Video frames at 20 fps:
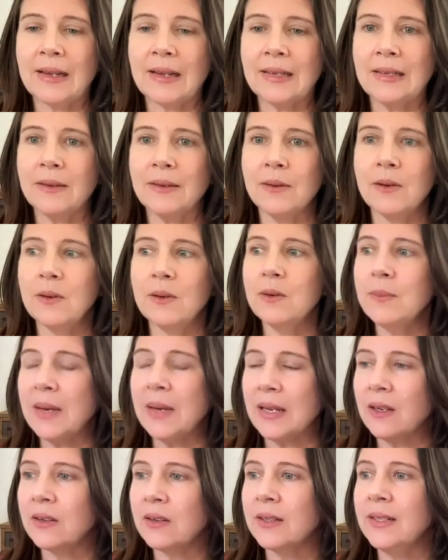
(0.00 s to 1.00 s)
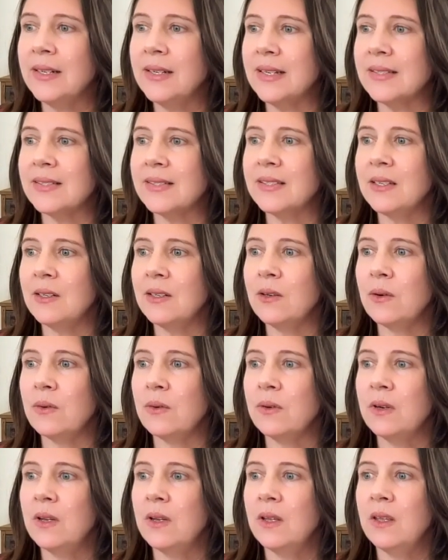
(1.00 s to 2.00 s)
like, oh my goodness,
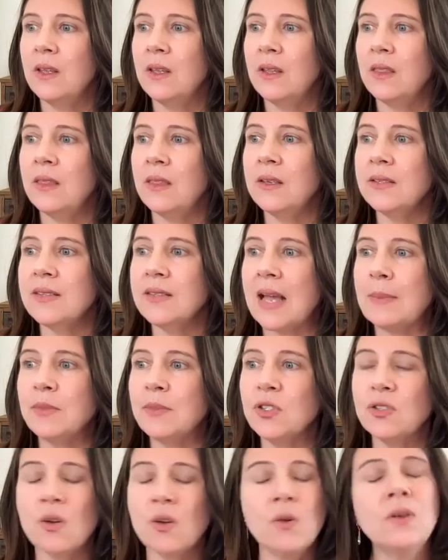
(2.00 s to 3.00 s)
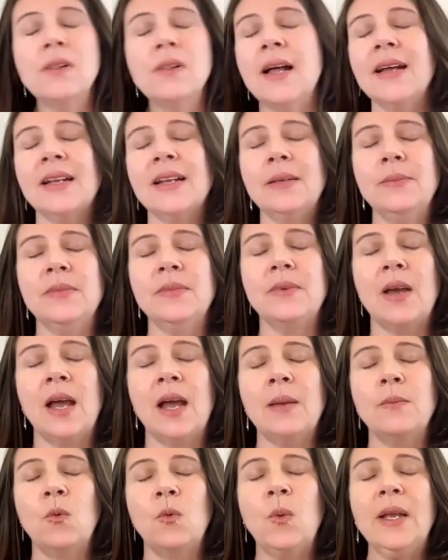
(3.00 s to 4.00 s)
I'm so glad
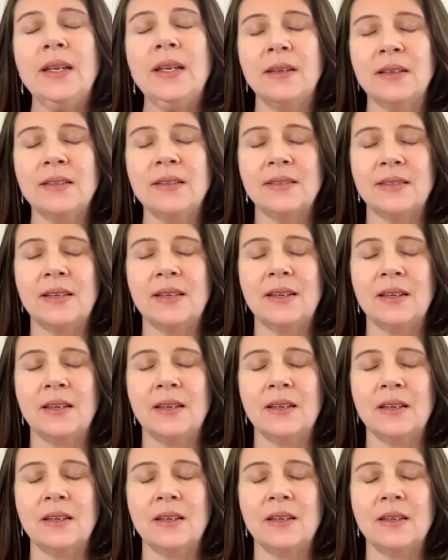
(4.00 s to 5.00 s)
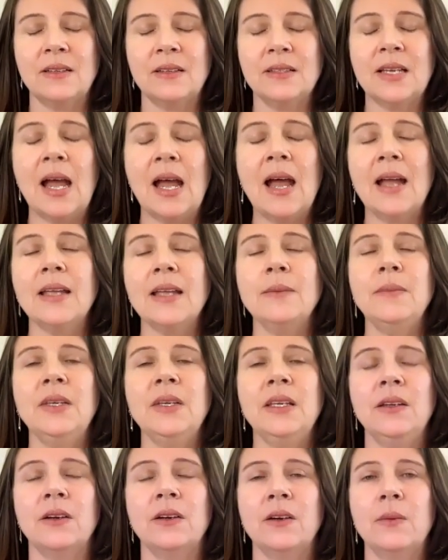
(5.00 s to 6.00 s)
I'm witnessing time
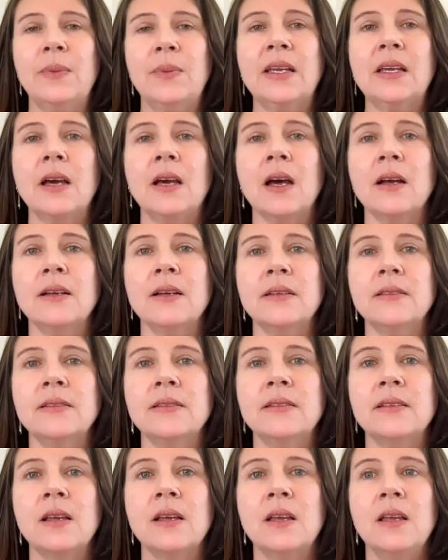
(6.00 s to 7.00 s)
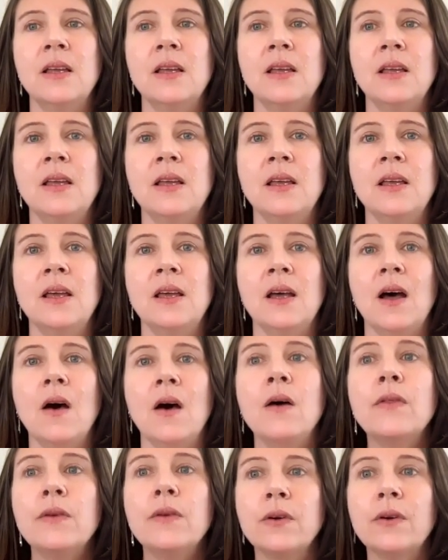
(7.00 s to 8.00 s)
here, because
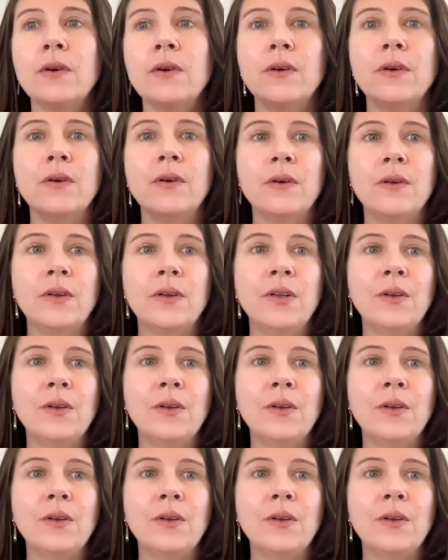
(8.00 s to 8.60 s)
other